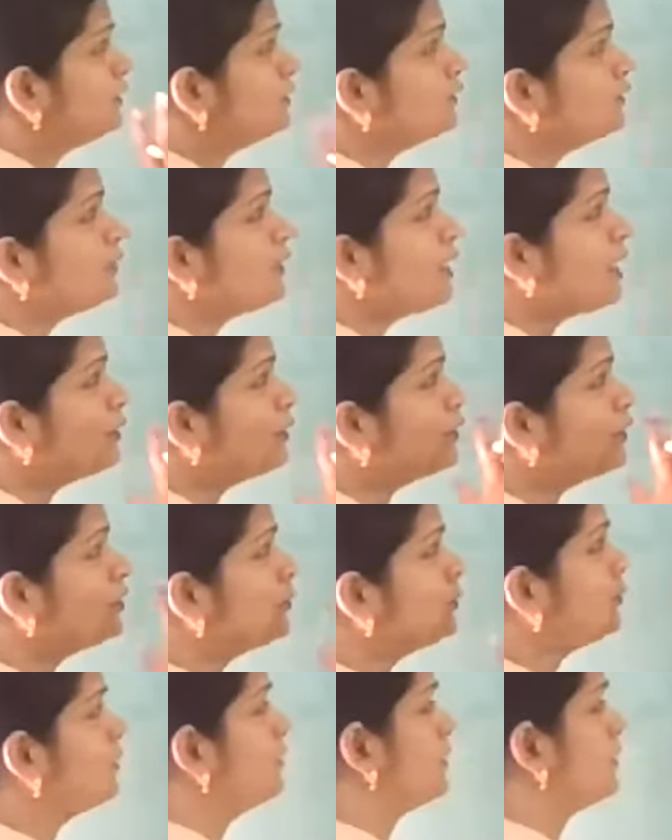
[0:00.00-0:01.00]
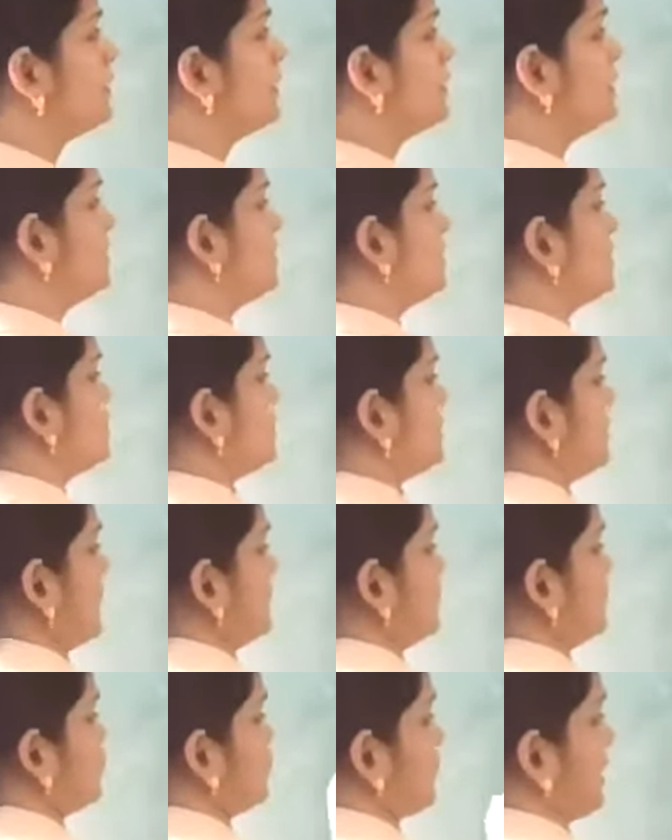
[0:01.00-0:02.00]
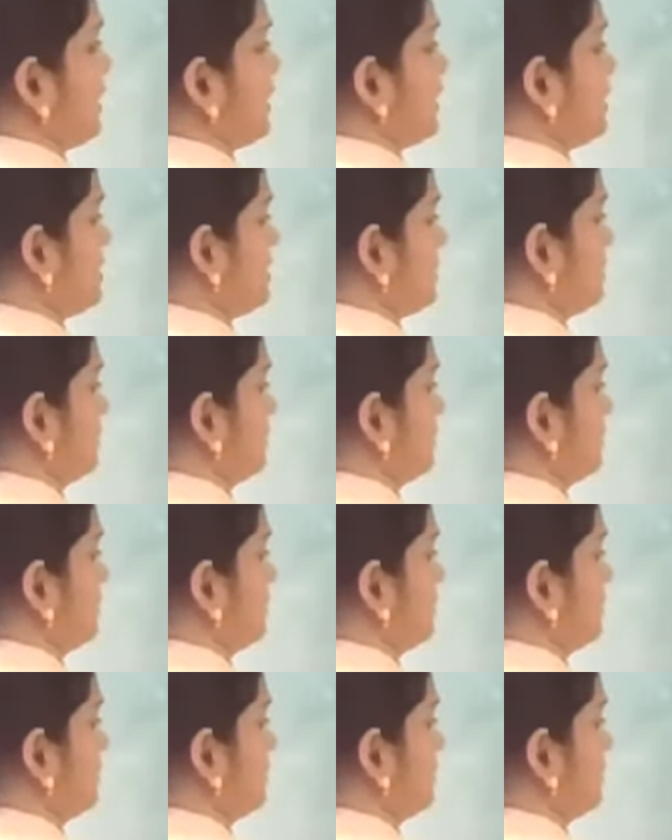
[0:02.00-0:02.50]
You have to put this substrate.